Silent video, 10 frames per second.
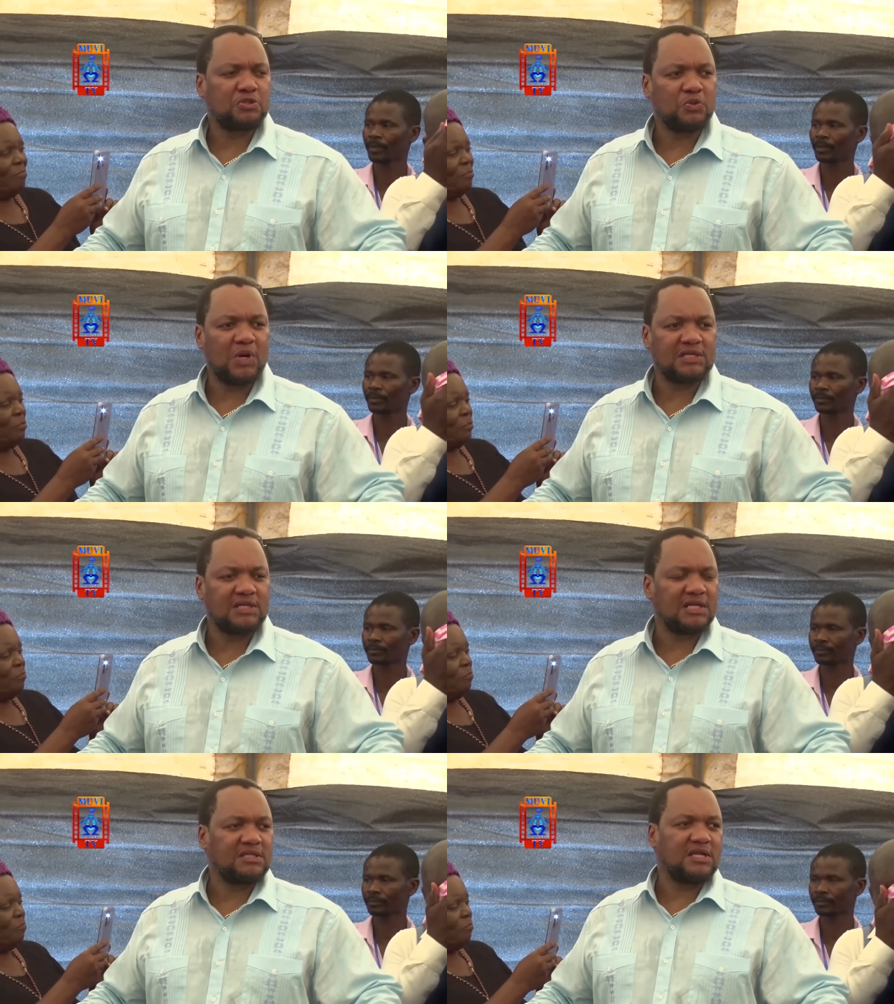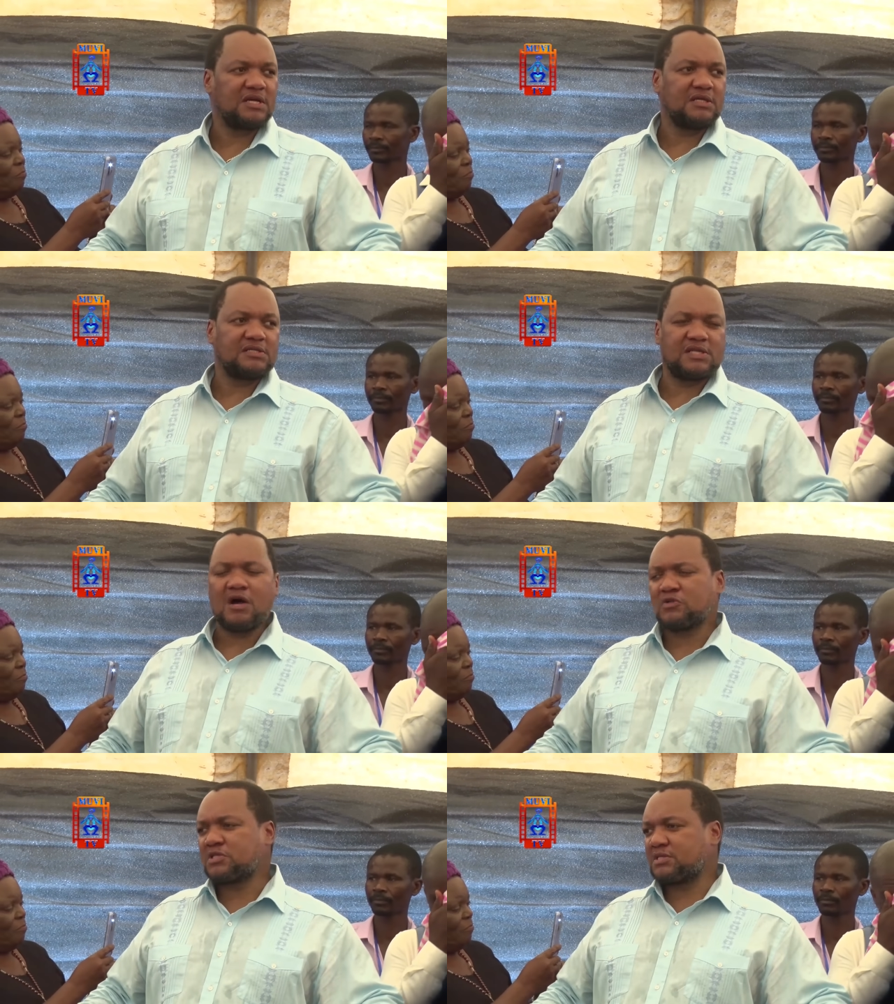Speaker 1: Mr. Sampa, who was
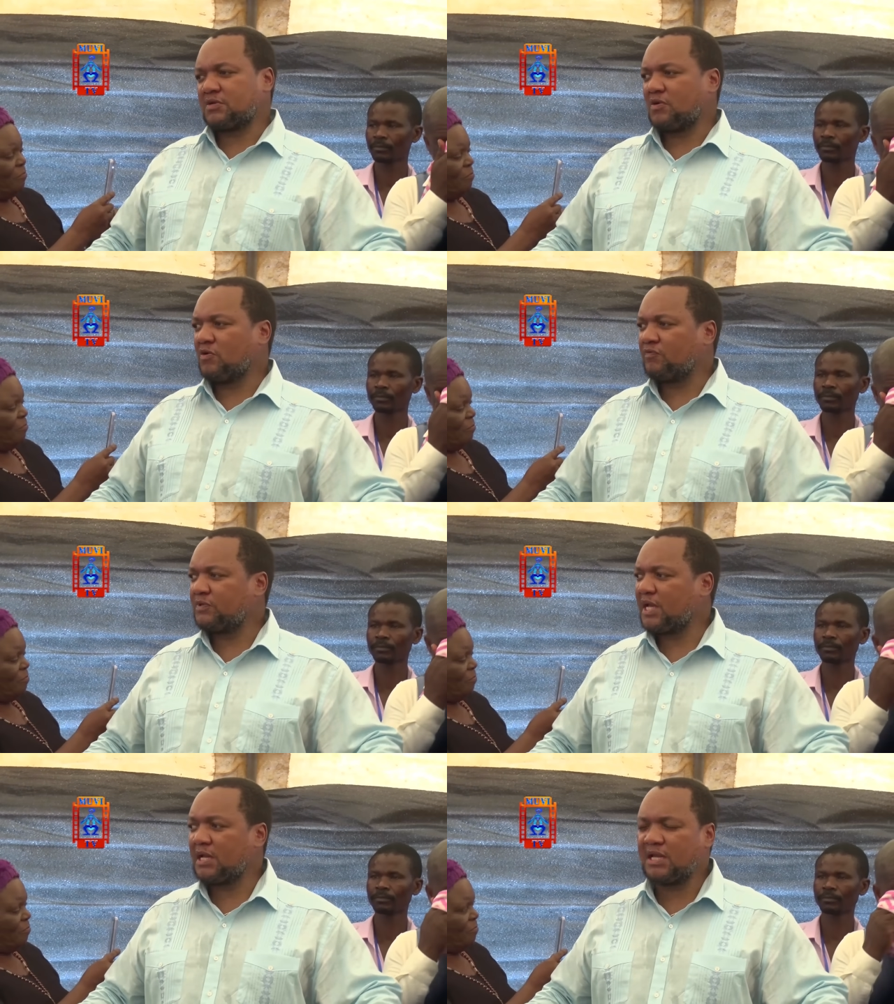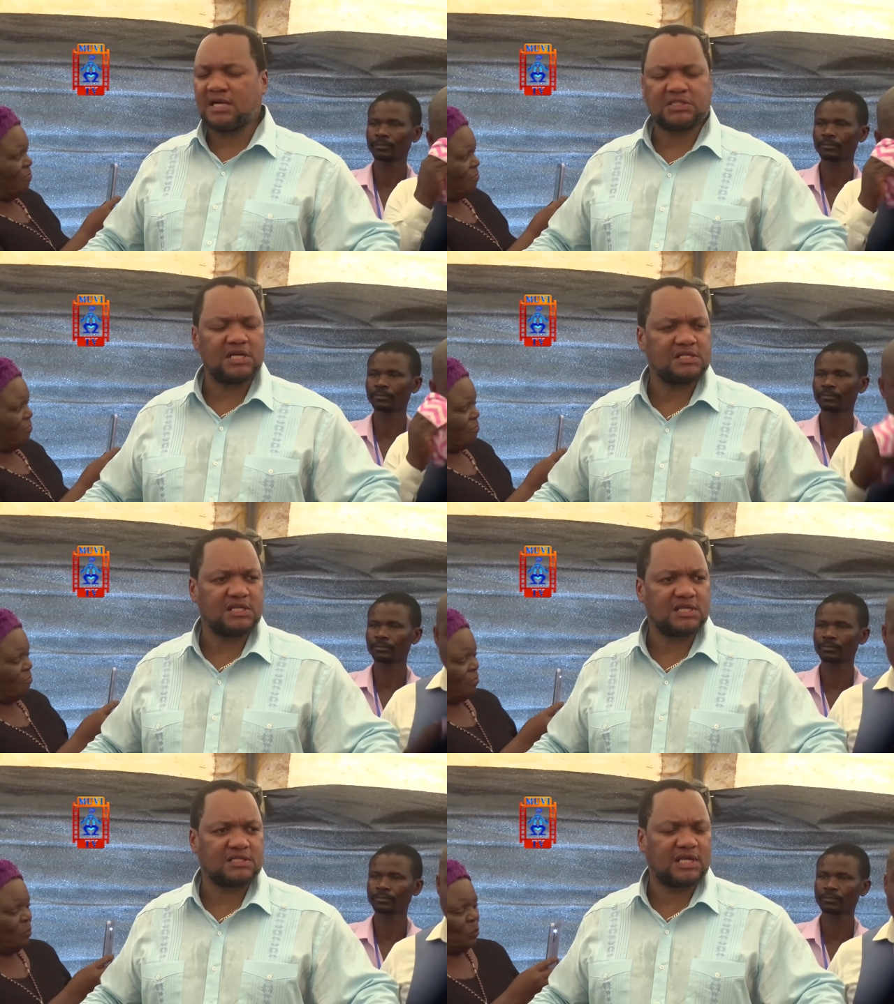surrounded by his supporters at
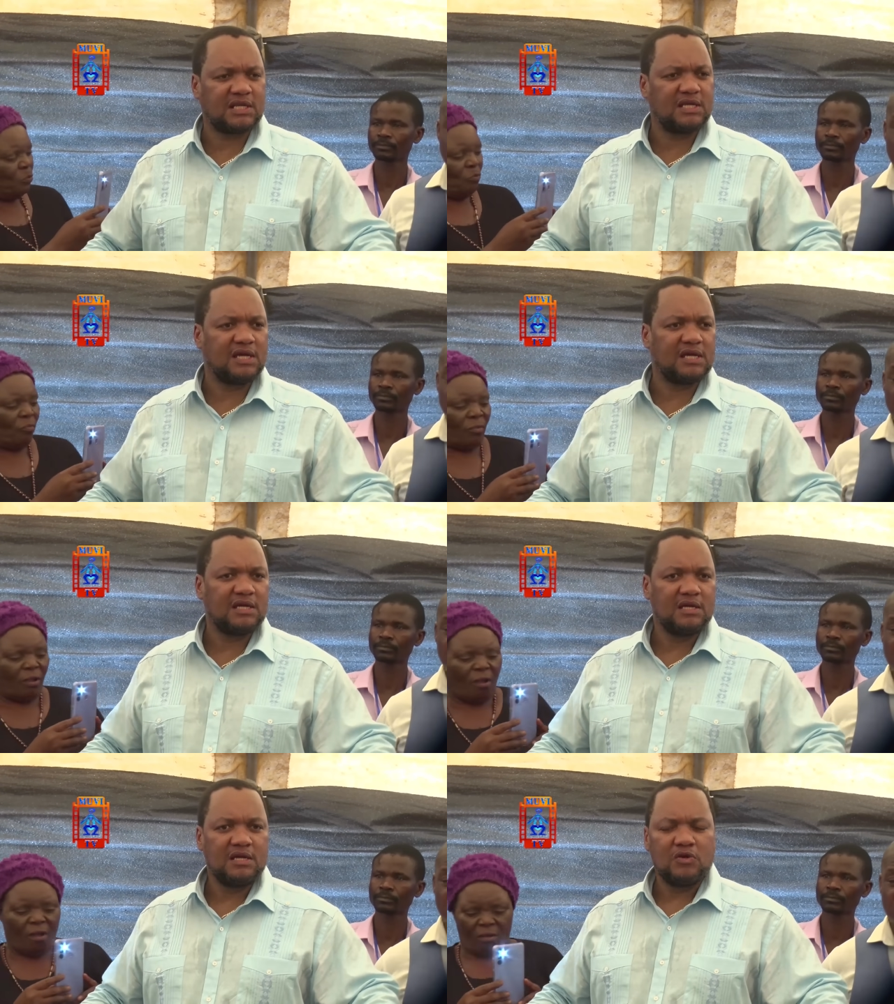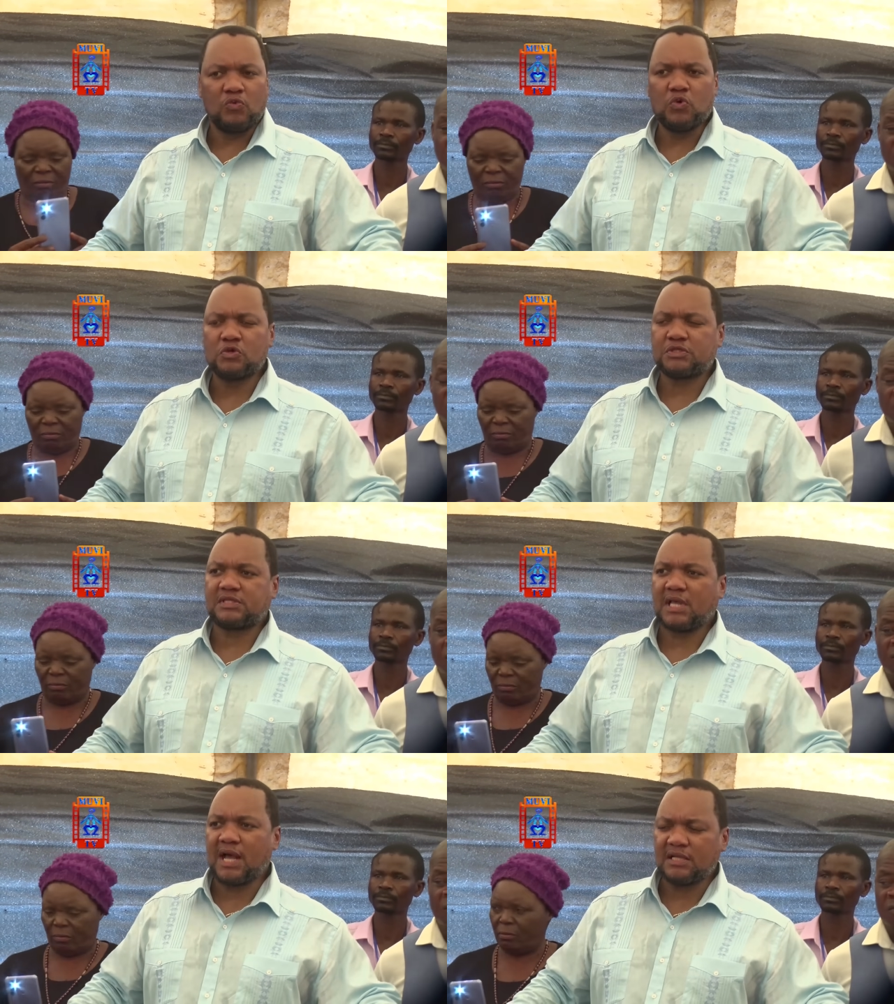his residence, says
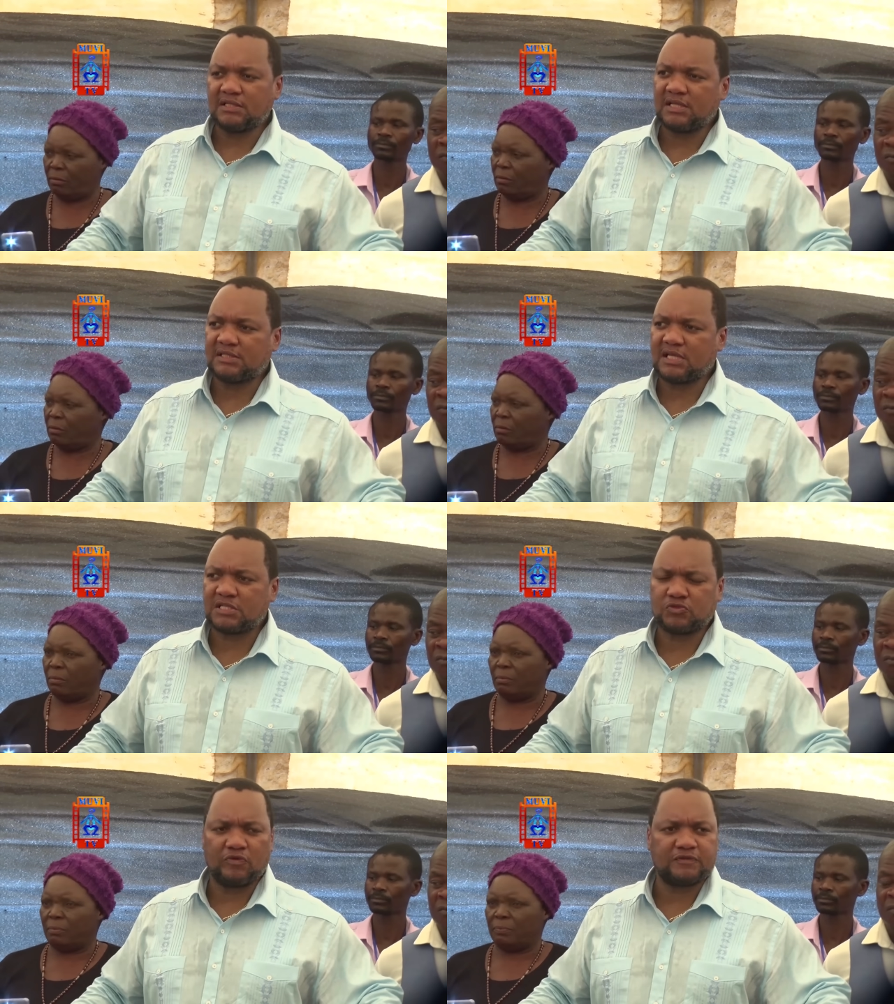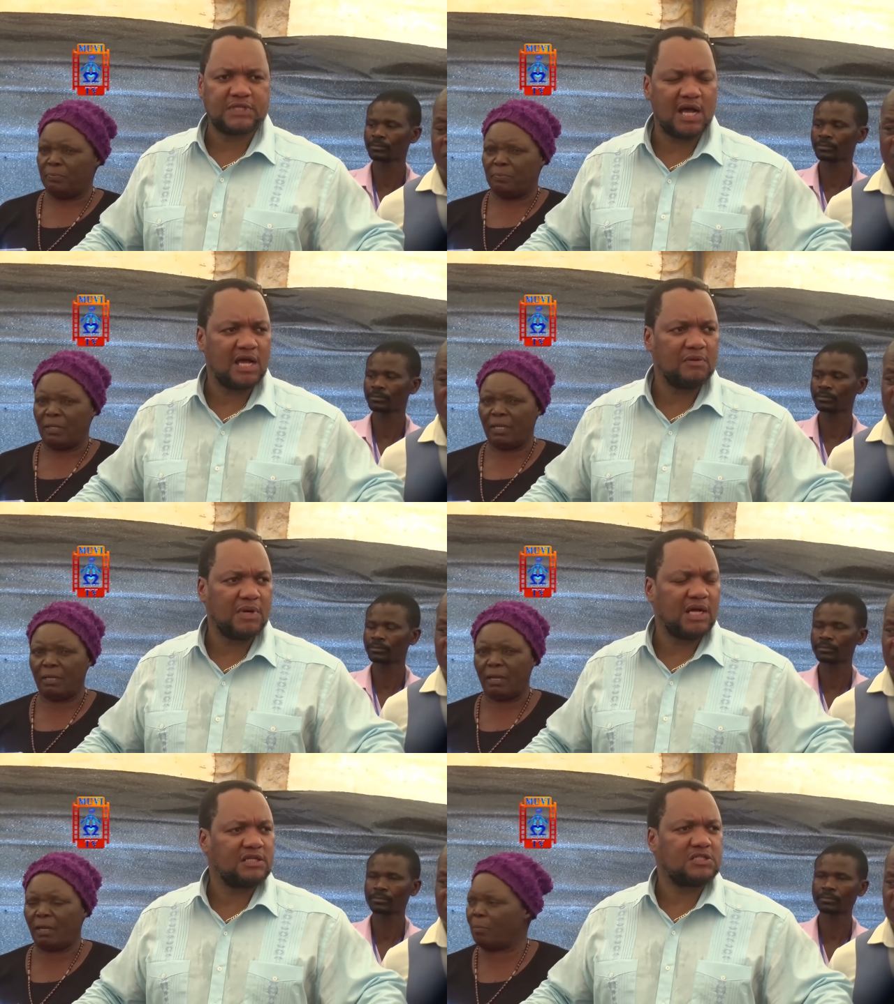that he does not require any
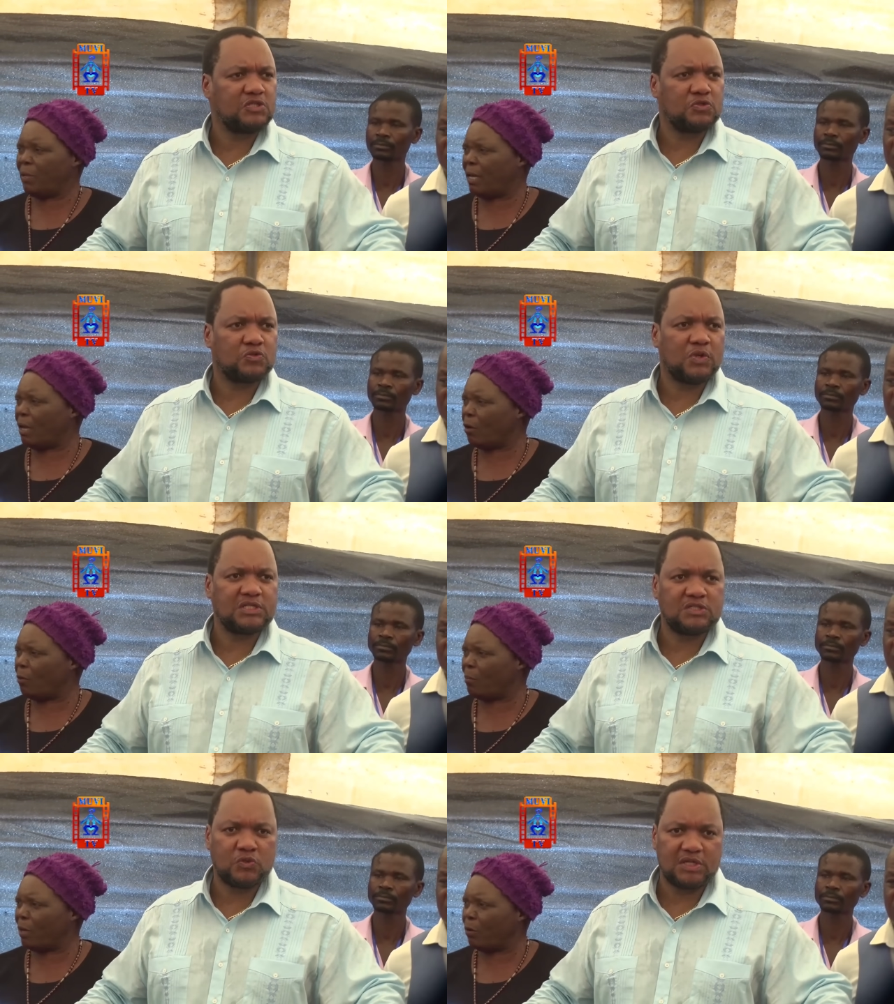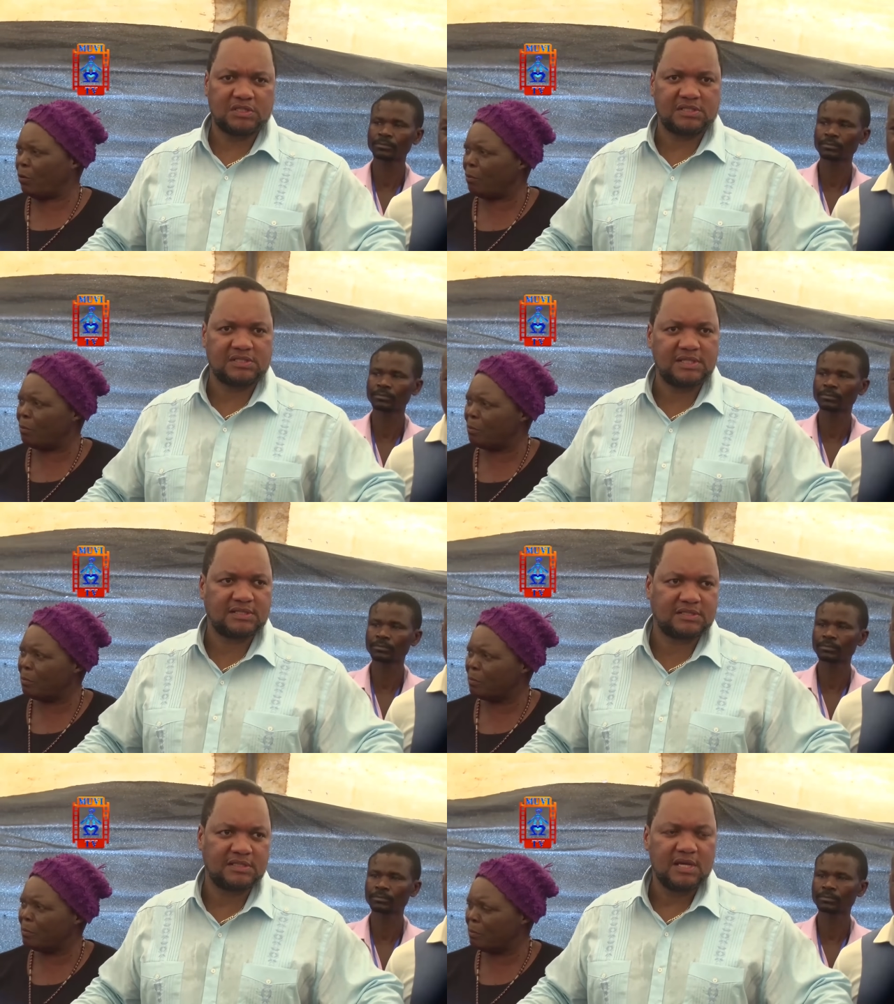funding from external sources
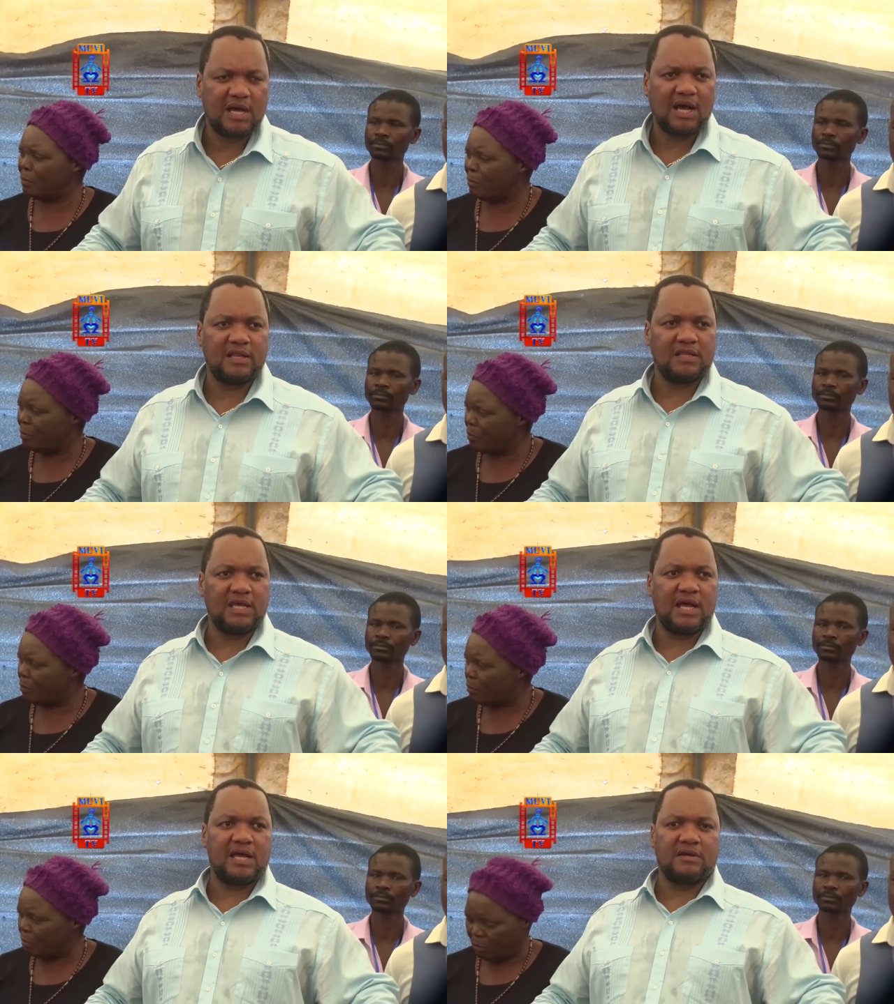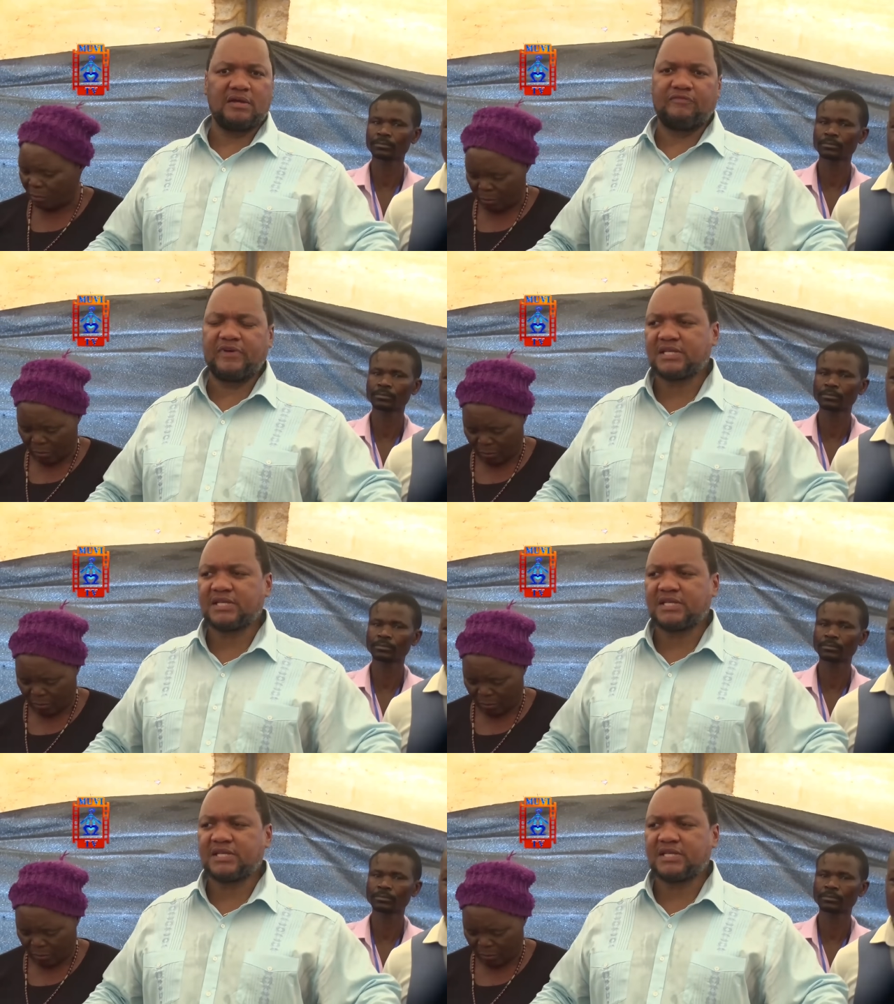to effectively run a